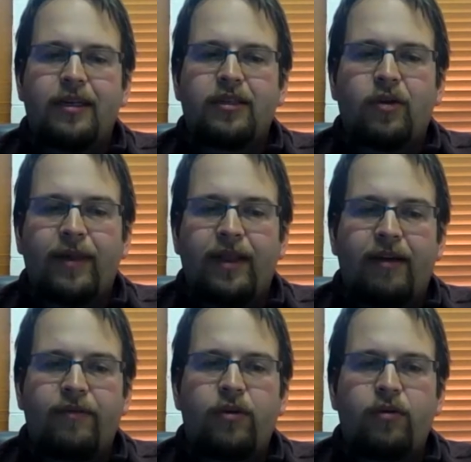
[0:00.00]
So we
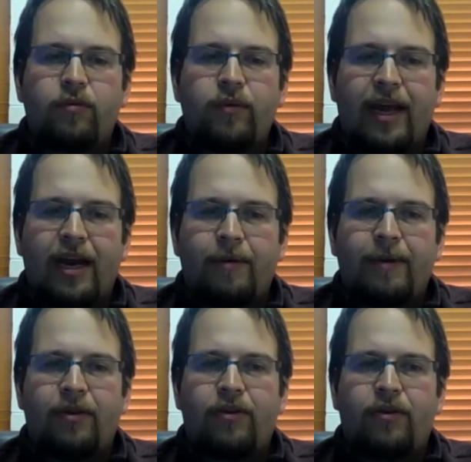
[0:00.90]
love you. We care
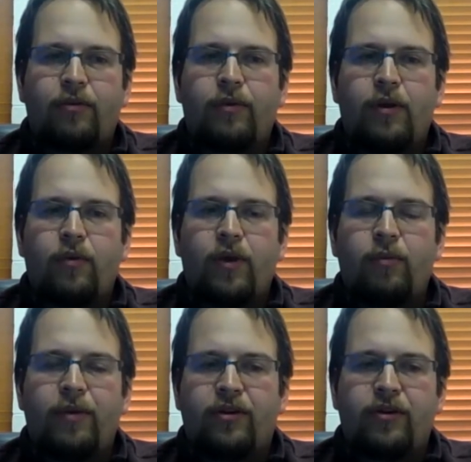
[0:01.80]
about you. We hope
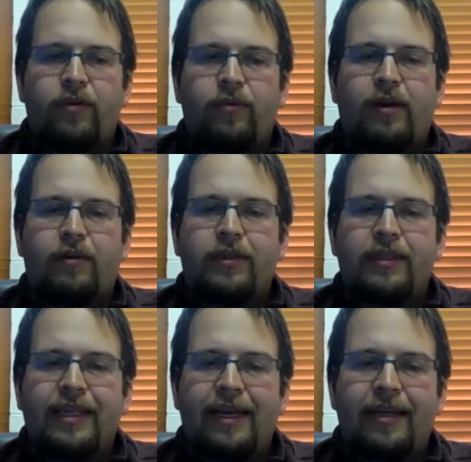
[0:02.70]
that you're doing well.
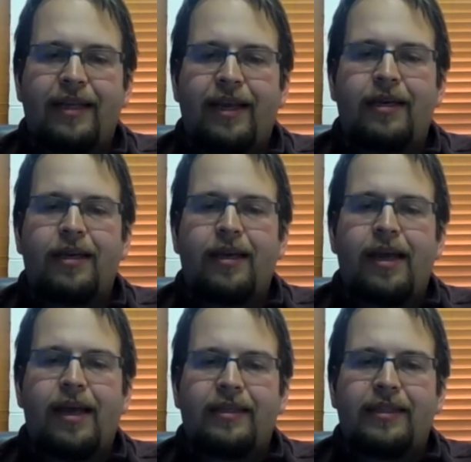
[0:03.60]
Stay clean
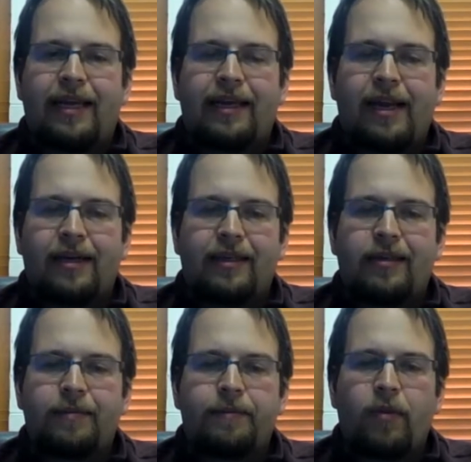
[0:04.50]
and stay
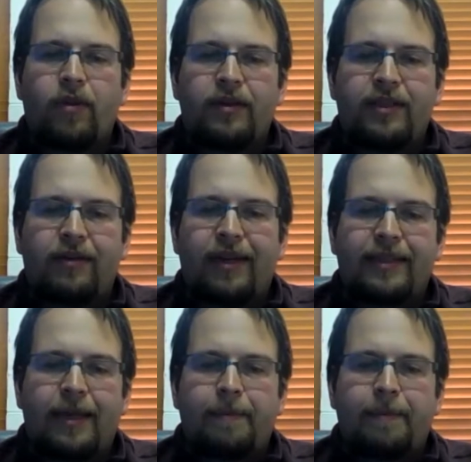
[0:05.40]
connected. Till next time.